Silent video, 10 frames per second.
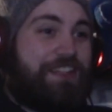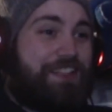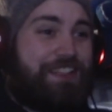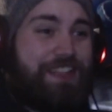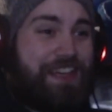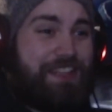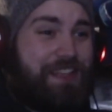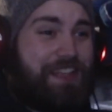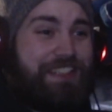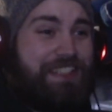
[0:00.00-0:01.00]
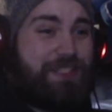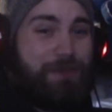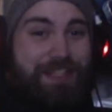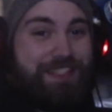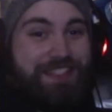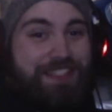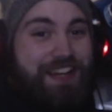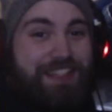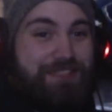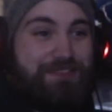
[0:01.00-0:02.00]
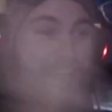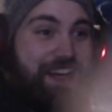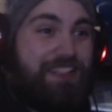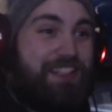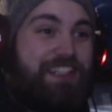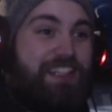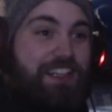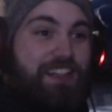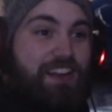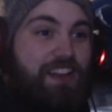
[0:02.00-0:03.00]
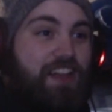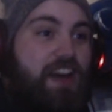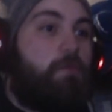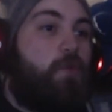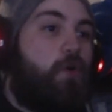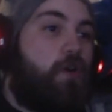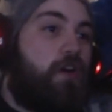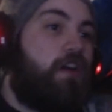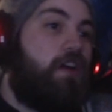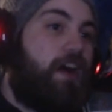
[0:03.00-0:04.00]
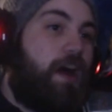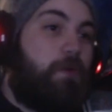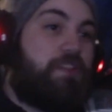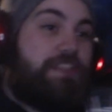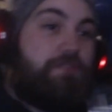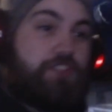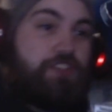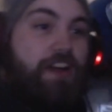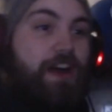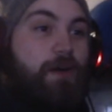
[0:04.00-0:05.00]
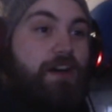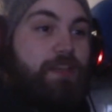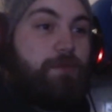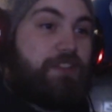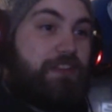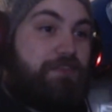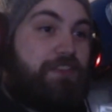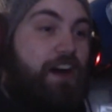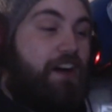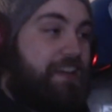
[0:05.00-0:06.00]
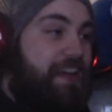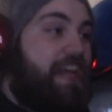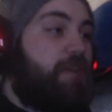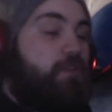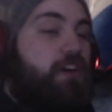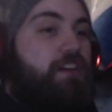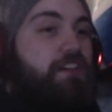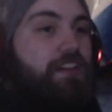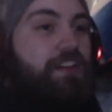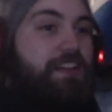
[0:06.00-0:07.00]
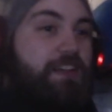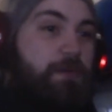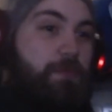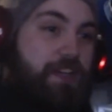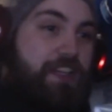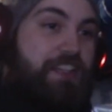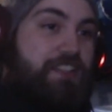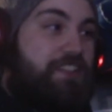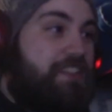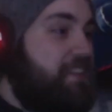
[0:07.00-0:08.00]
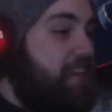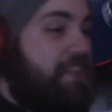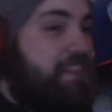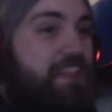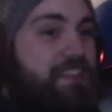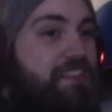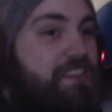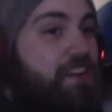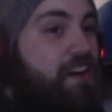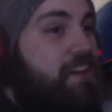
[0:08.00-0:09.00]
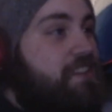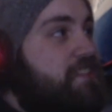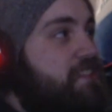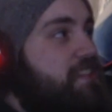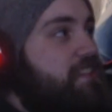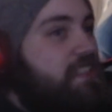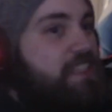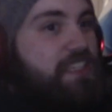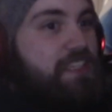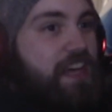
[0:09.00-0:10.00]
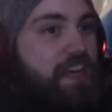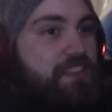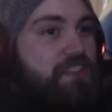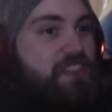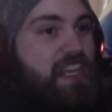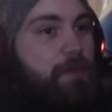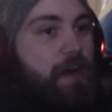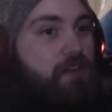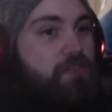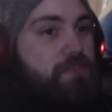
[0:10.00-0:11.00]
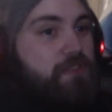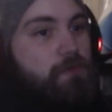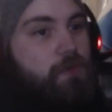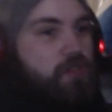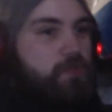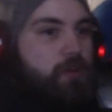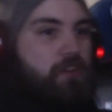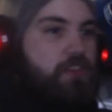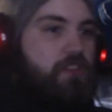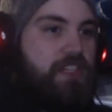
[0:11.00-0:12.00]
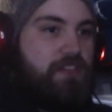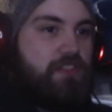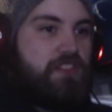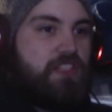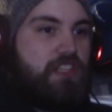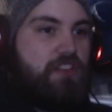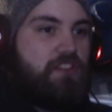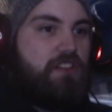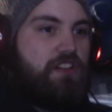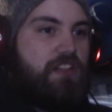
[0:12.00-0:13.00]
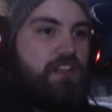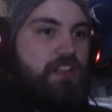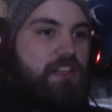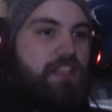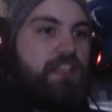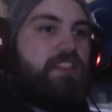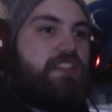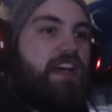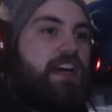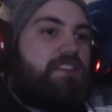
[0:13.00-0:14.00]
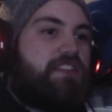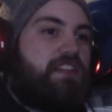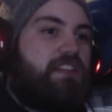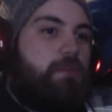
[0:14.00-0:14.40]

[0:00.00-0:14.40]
like at least twice the size, if not a lot more. I wasn't even sure how well he was going to fit on camera, but it's nice that he does. He has the same outfit for the most part. The only difference here is he has like a little